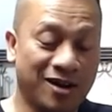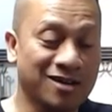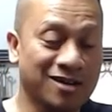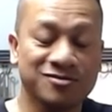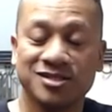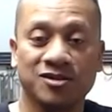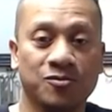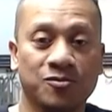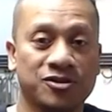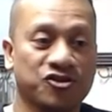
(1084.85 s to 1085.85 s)
I don't deal
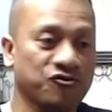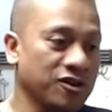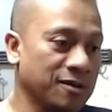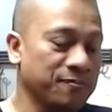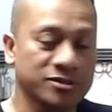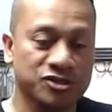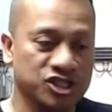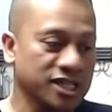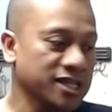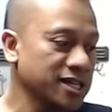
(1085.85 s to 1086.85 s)
with shrimp or
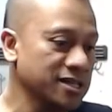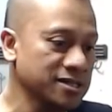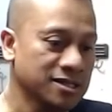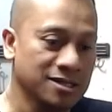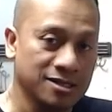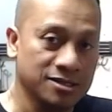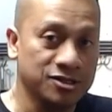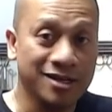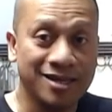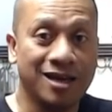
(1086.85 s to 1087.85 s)
chicken.
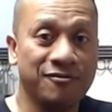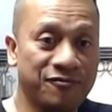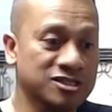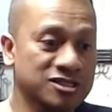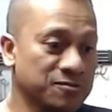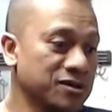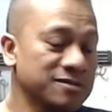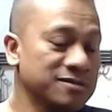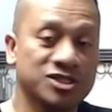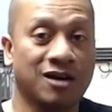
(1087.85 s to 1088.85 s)
You're getting vegetable
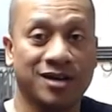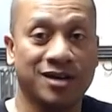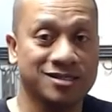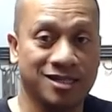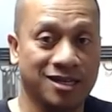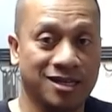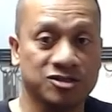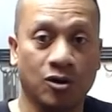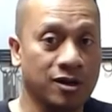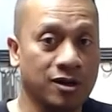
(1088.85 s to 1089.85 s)
nim chow, and that's it. That's
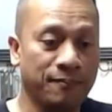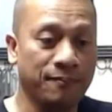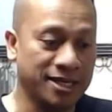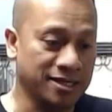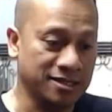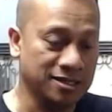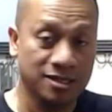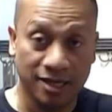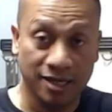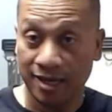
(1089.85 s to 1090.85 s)
all I'm making.
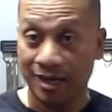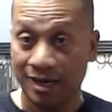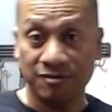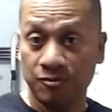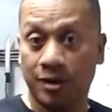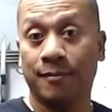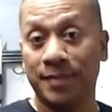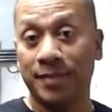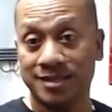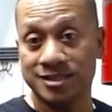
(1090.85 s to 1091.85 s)
Again, I don't even want to
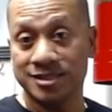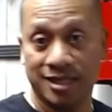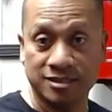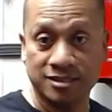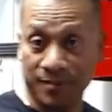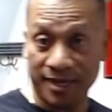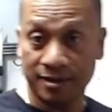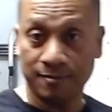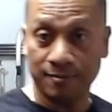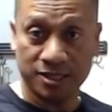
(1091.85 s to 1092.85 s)
make these things. a pain in
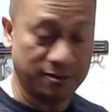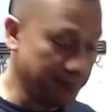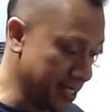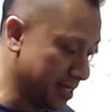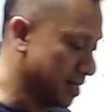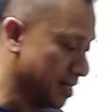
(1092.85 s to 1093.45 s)
the butt to make.